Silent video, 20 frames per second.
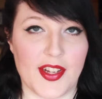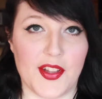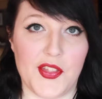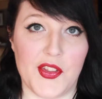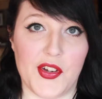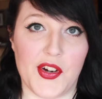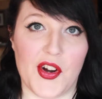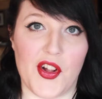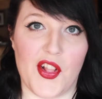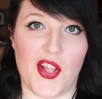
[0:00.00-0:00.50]

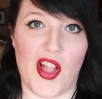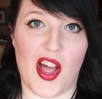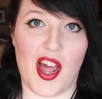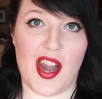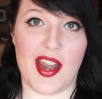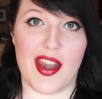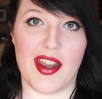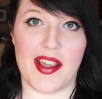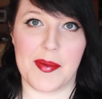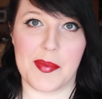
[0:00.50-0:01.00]
There are a
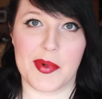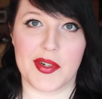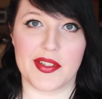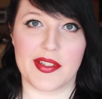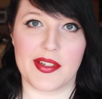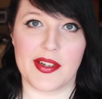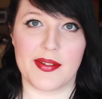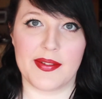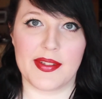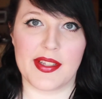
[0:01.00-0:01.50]
lot of
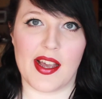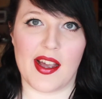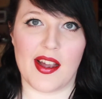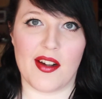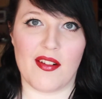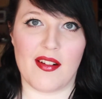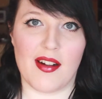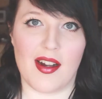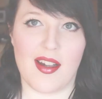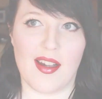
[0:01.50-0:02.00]
neighbors outside
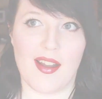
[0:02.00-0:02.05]
right